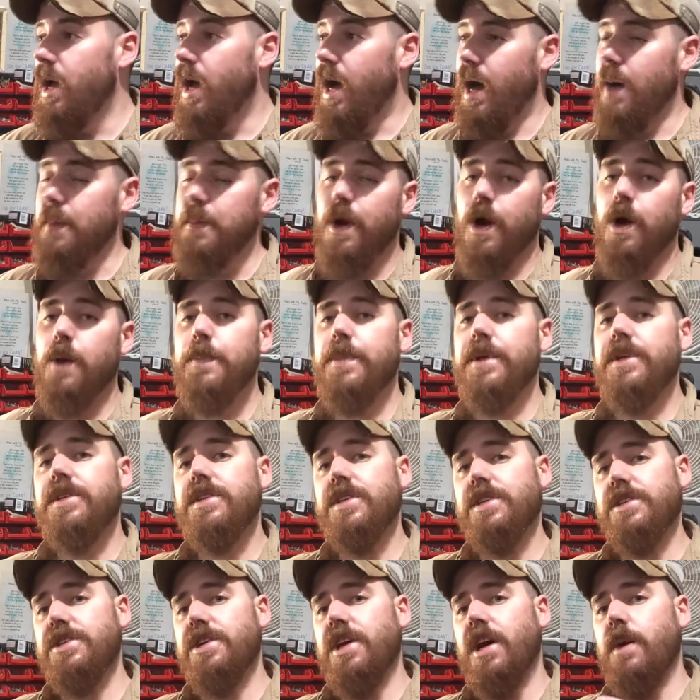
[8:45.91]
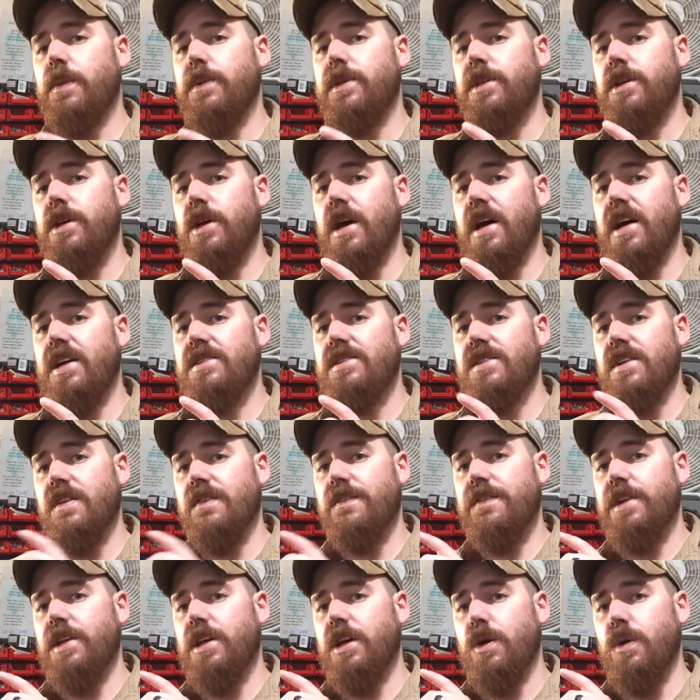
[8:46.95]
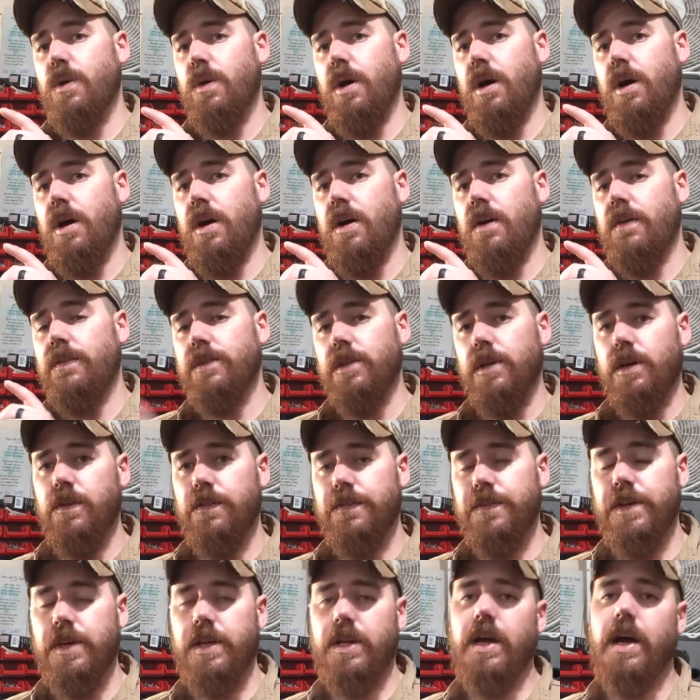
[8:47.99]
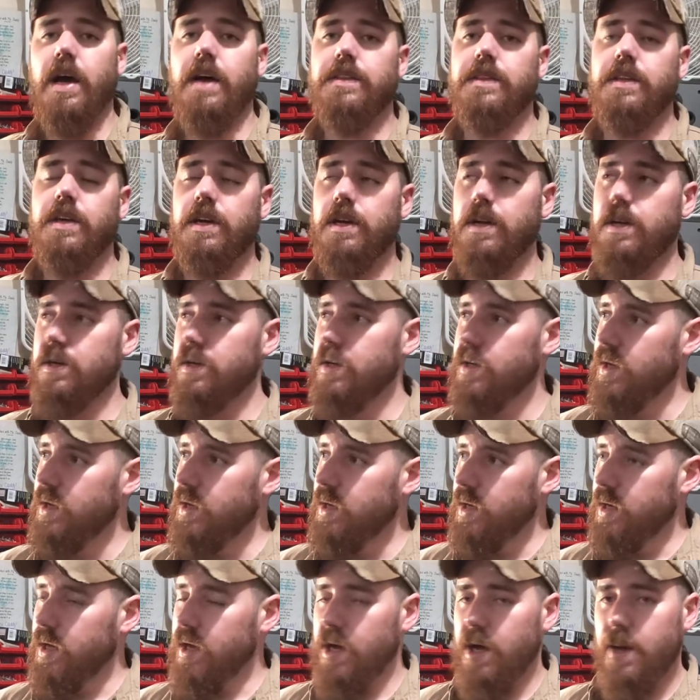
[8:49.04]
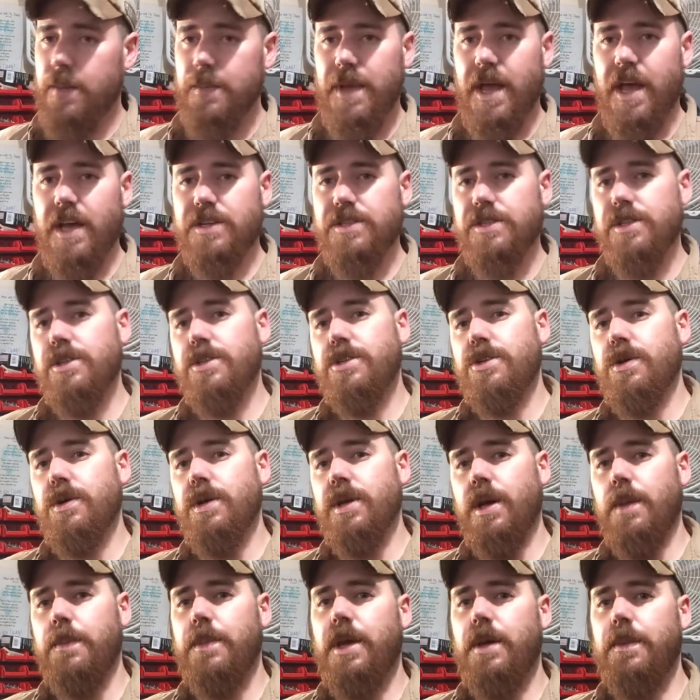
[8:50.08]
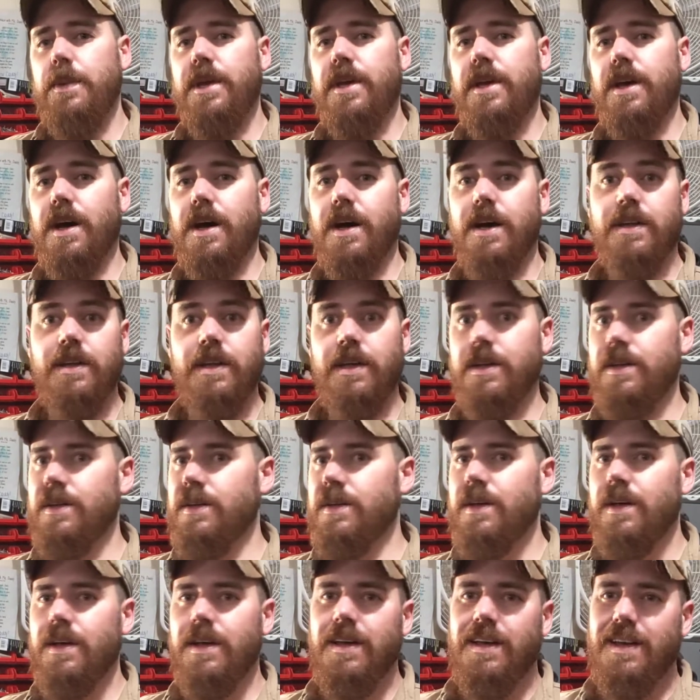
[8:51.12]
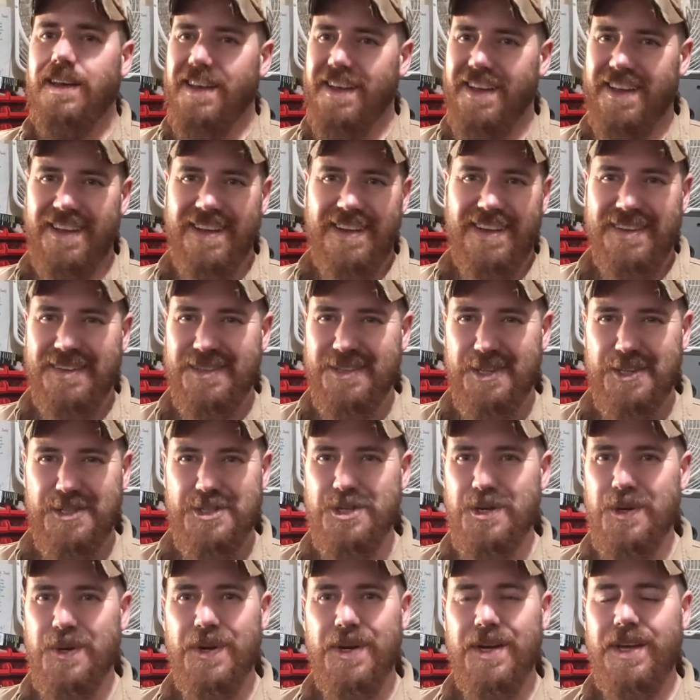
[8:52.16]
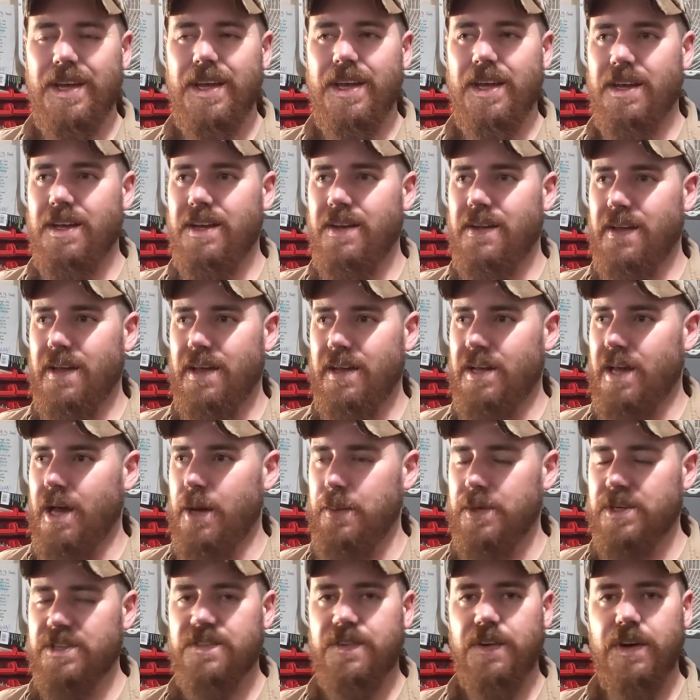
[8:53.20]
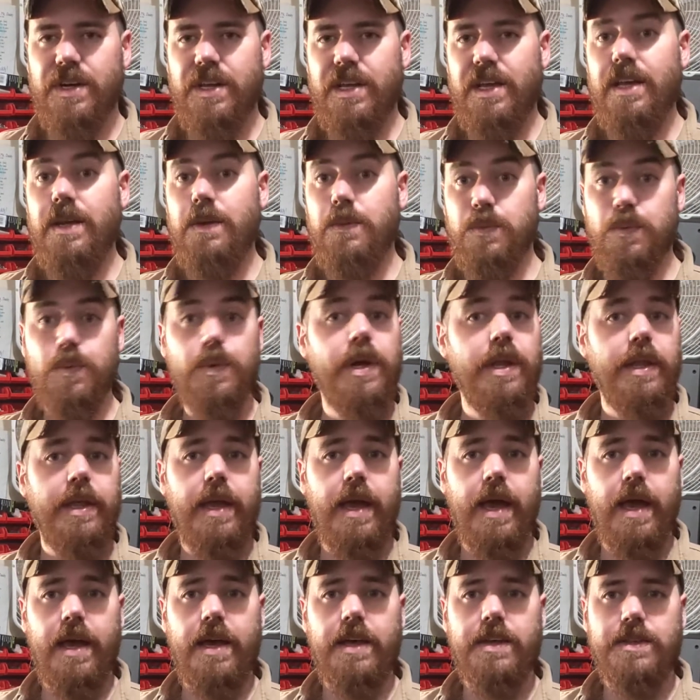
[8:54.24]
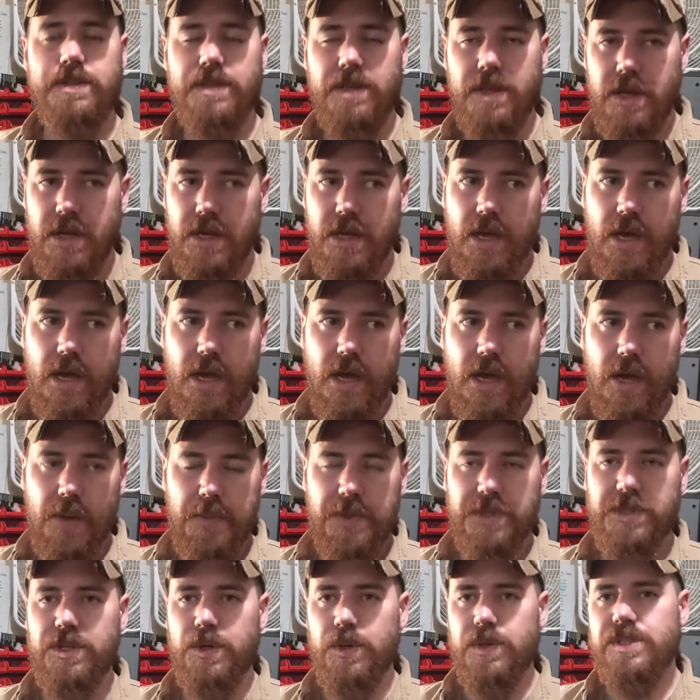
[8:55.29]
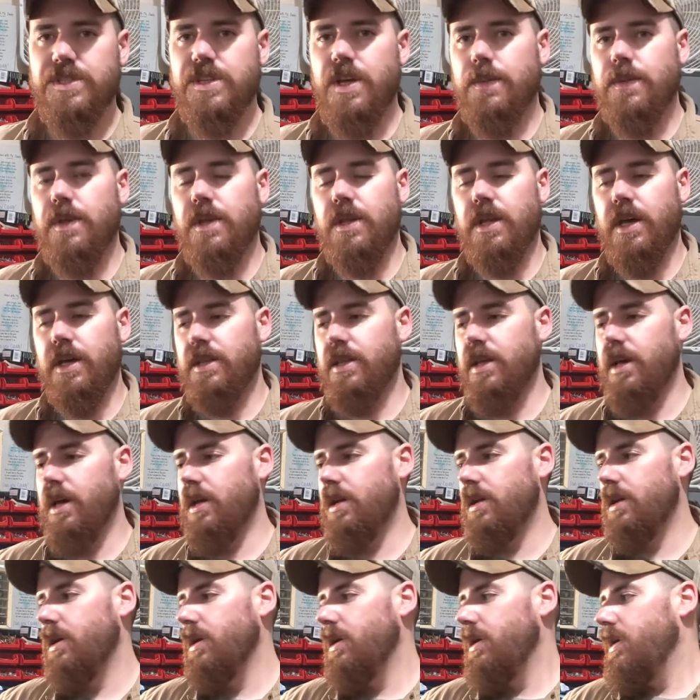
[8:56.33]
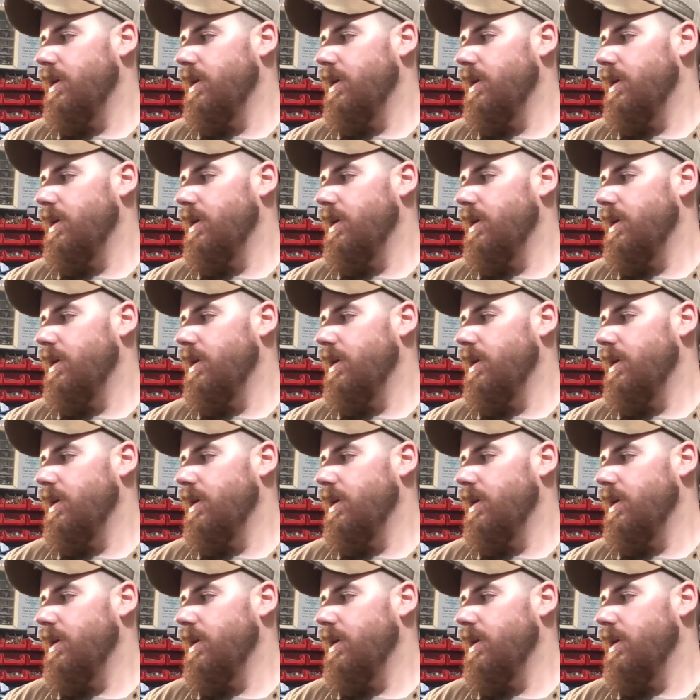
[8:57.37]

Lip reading: I'm hoping to share with you guys a video of Little Feet out there actually shooting a BB gun and the joy and how much fun he really has with doing something like that.